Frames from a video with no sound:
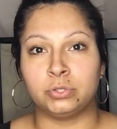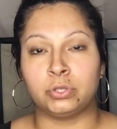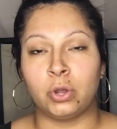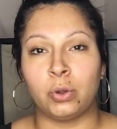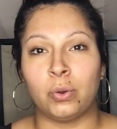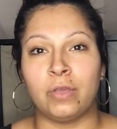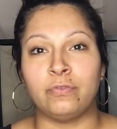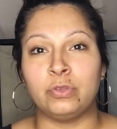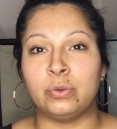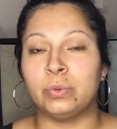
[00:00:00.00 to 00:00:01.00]
So if
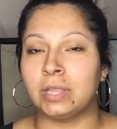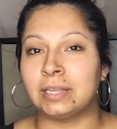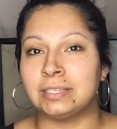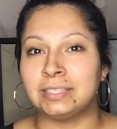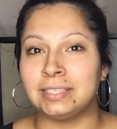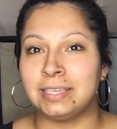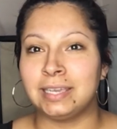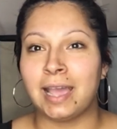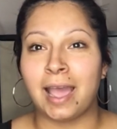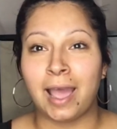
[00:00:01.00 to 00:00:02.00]
you would like to
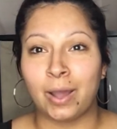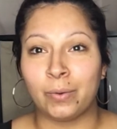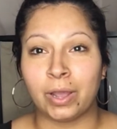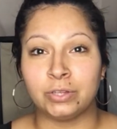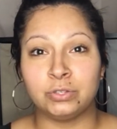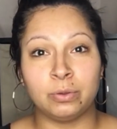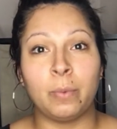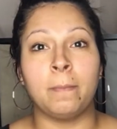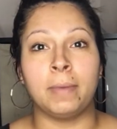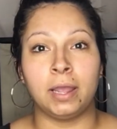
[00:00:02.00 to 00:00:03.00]
see how I do
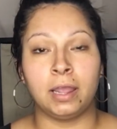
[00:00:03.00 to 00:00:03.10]
my